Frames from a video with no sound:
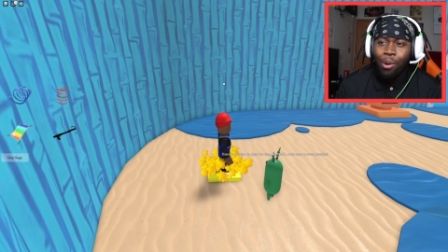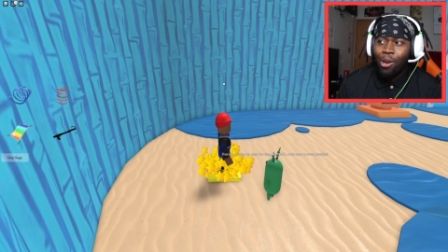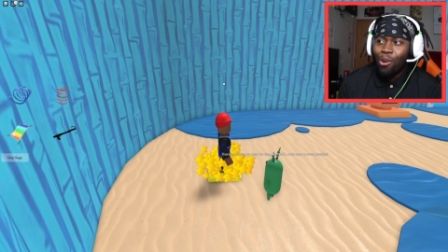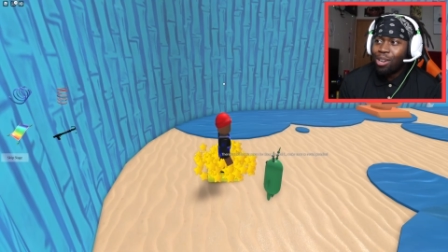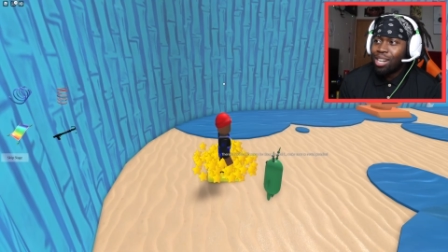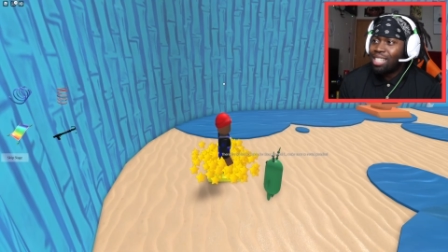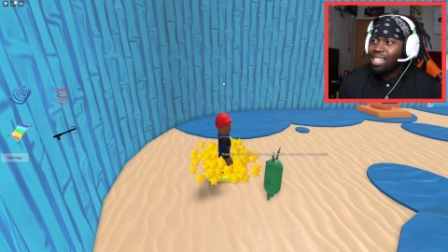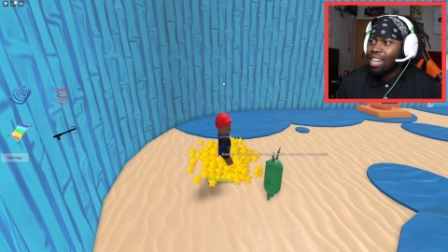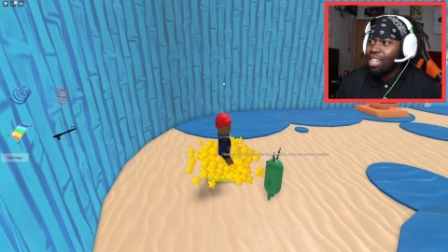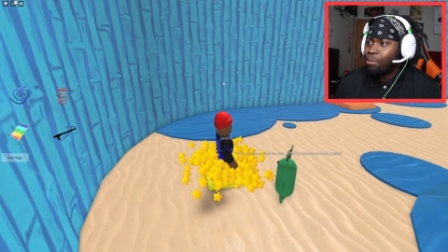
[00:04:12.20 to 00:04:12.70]
we
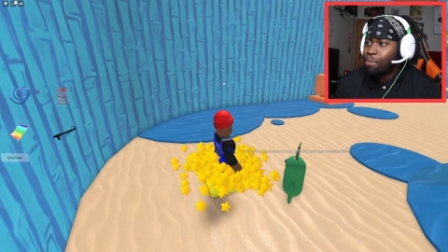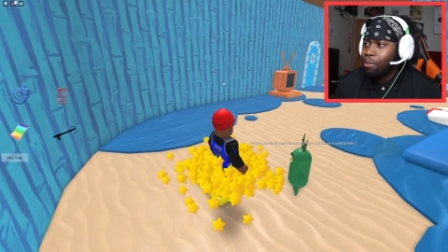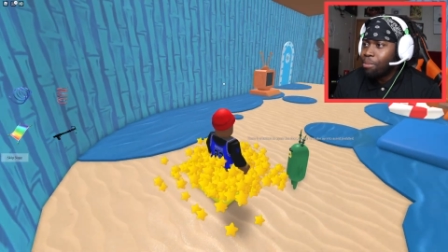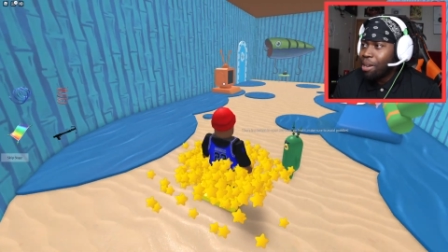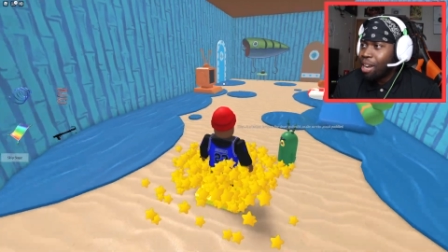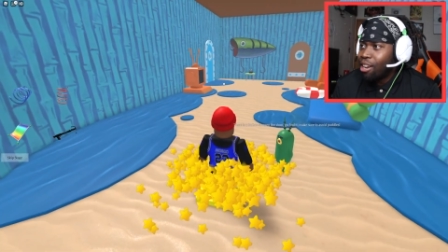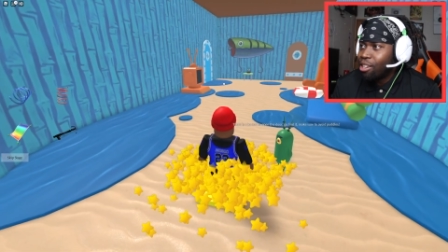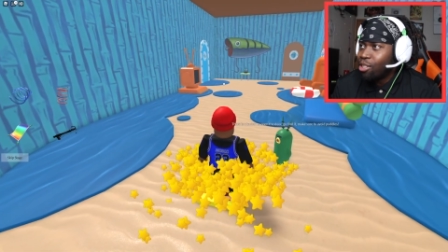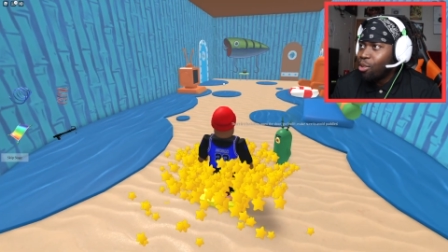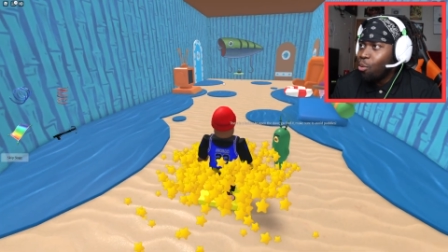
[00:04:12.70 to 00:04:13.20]
going inside Spongebob
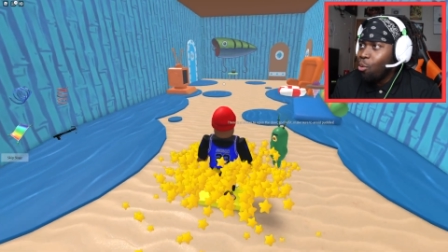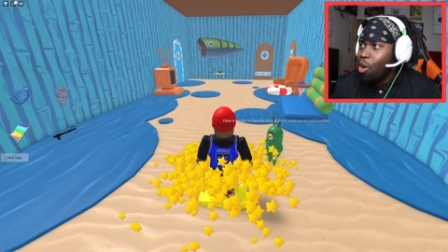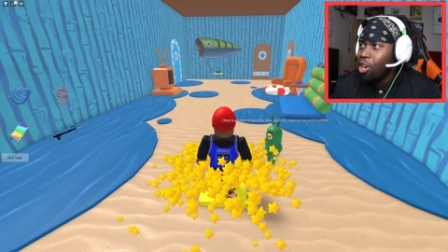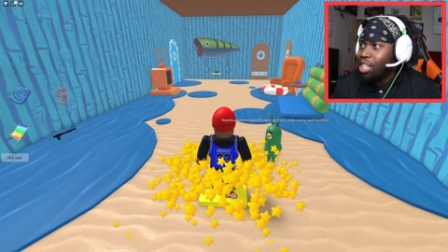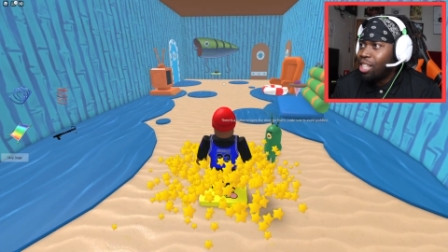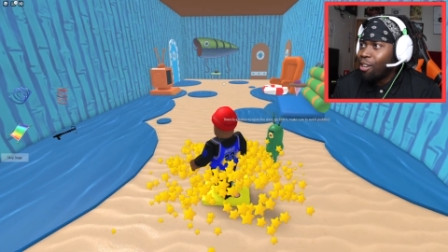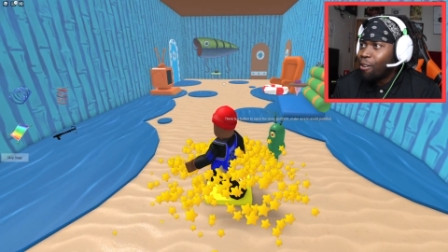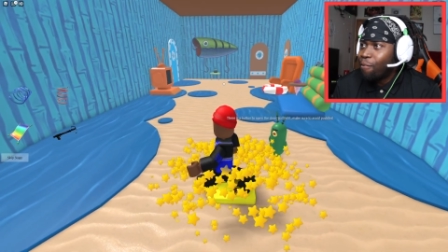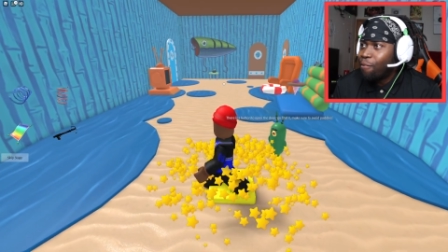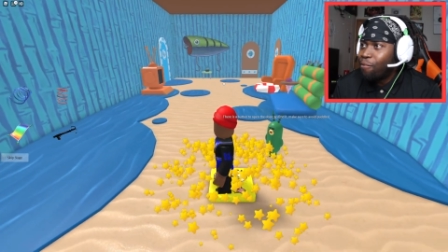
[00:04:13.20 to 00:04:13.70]
house.
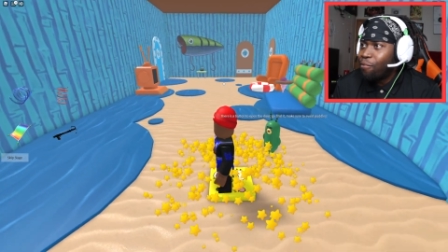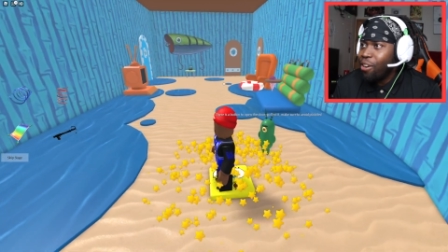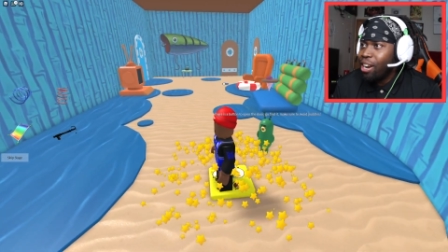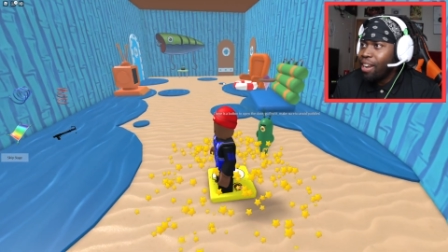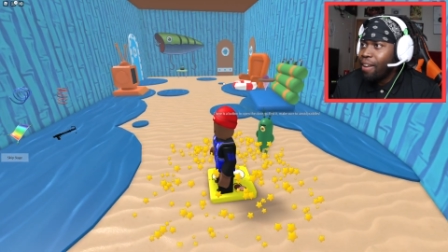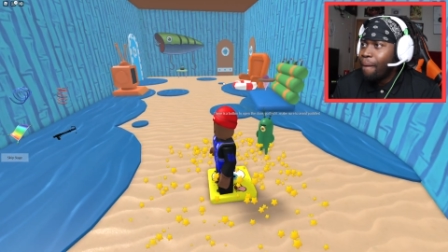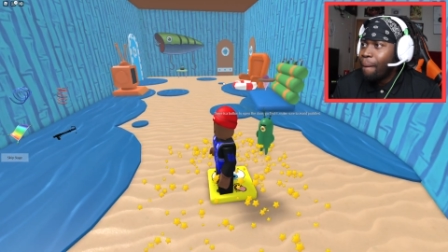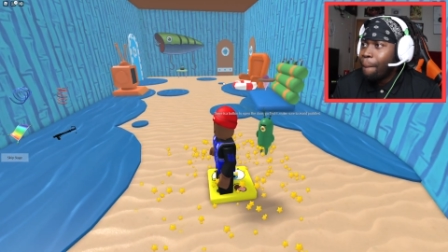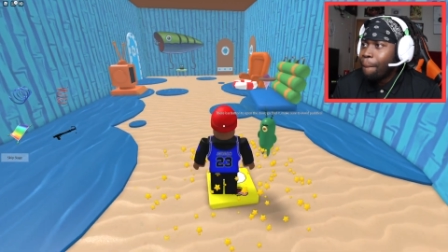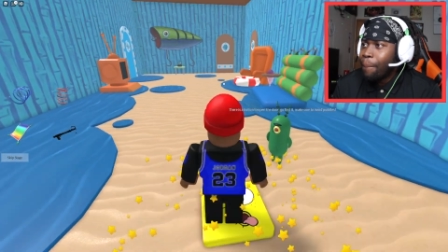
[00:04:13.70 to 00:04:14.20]
What the frick?